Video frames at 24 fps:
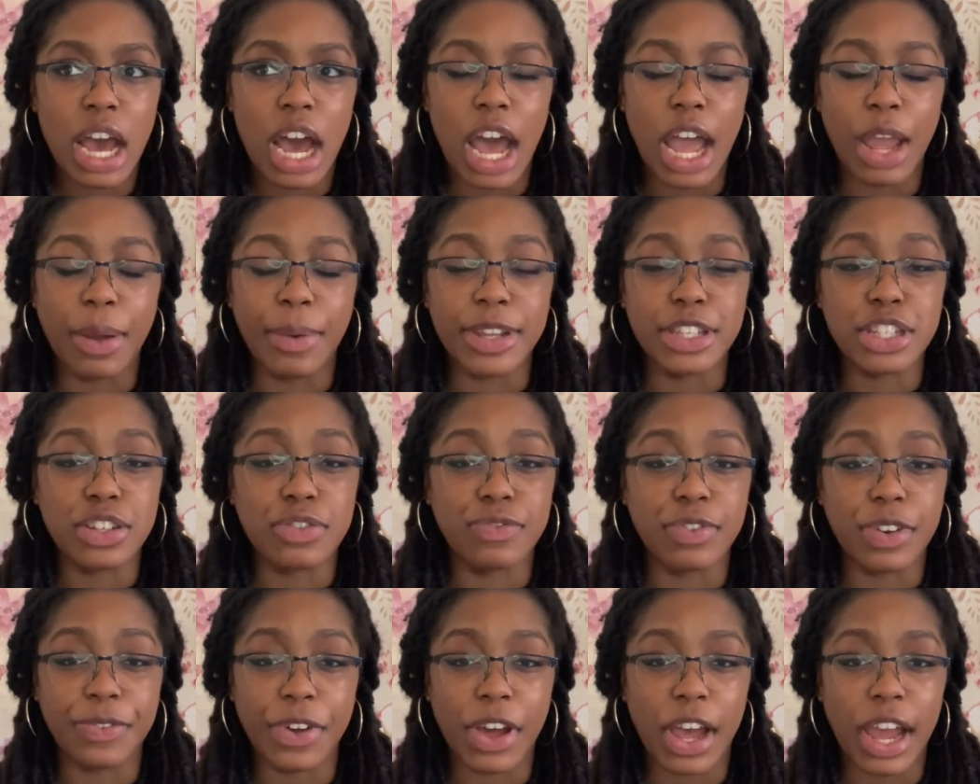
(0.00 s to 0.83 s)
I went to
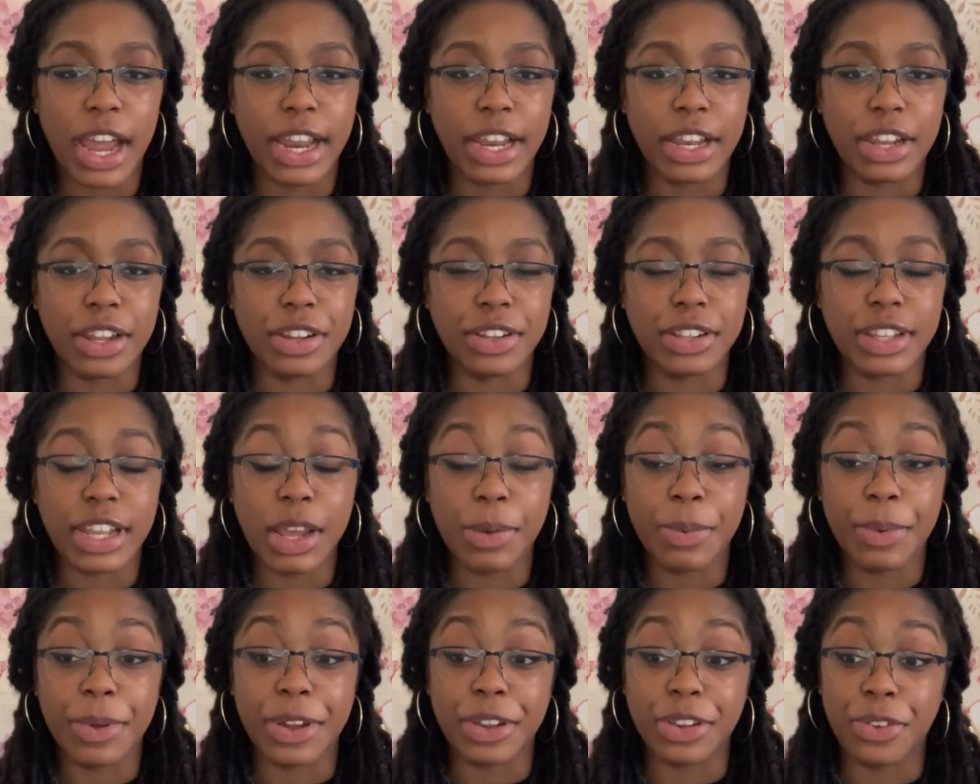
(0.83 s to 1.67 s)
River Island, they
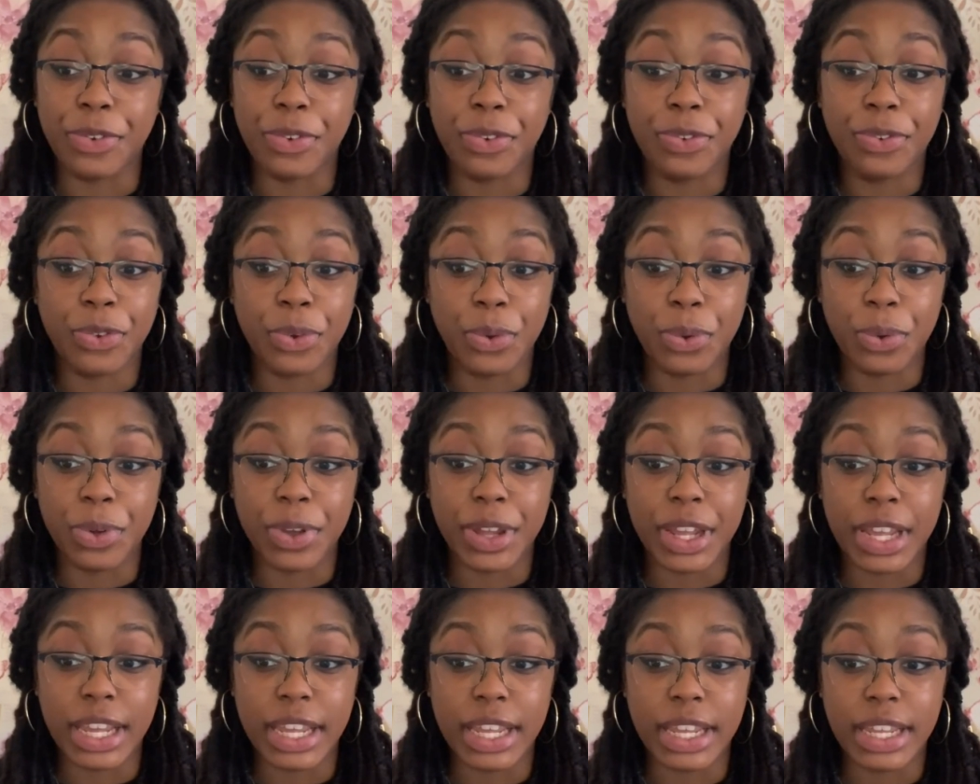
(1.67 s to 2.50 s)
were in the
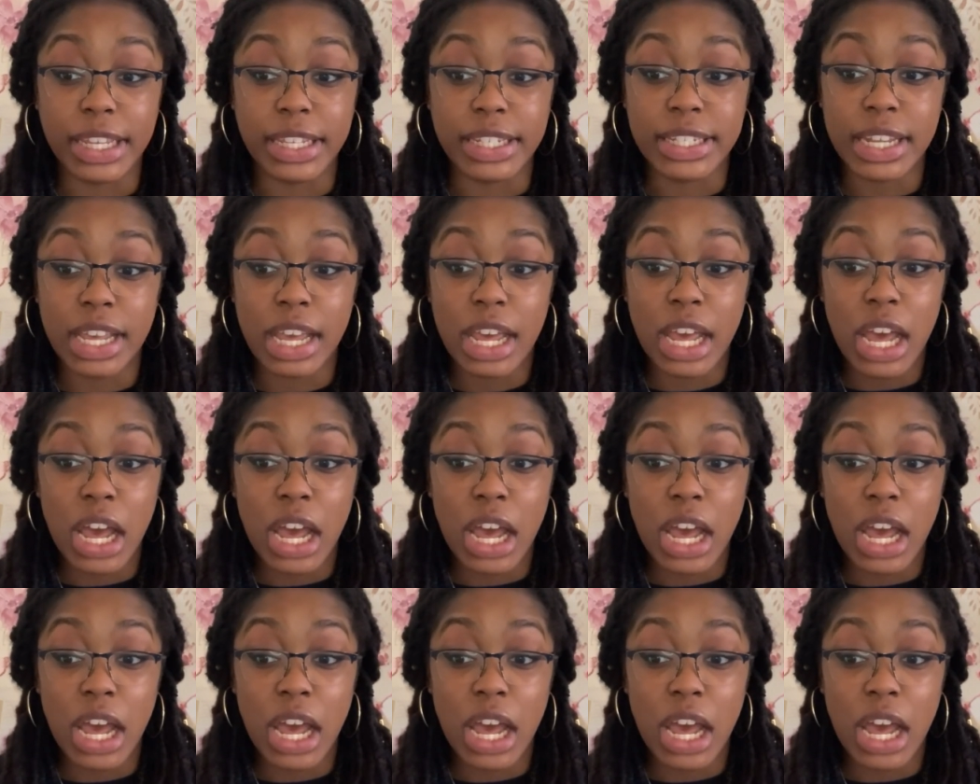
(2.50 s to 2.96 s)
40s.